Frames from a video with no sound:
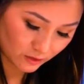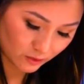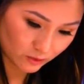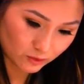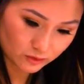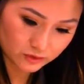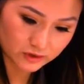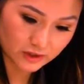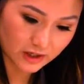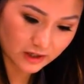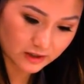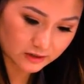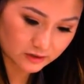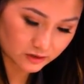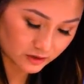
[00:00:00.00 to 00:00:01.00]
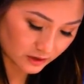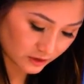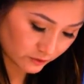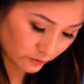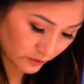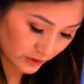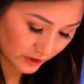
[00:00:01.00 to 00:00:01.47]
cool today because
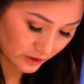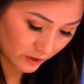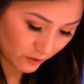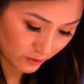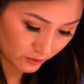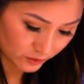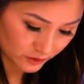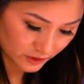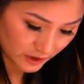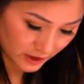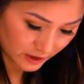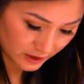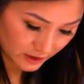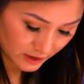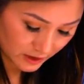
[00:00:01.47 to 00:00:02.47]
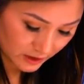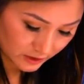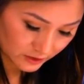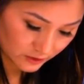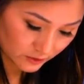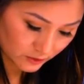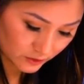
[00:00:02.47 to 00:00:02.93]
it's really cold today
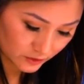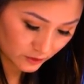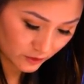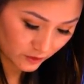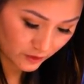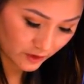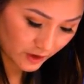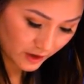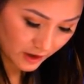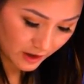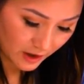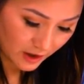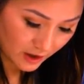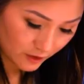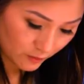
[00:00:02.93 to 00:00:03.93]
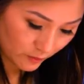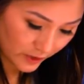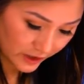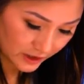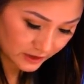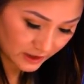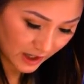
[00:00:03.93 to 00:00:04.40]
too. So when
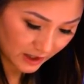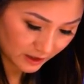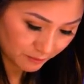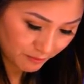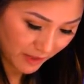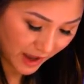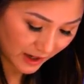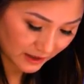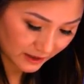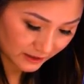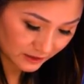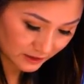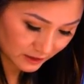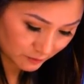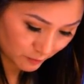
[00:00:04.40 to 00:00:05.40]
it's kind of matte like this,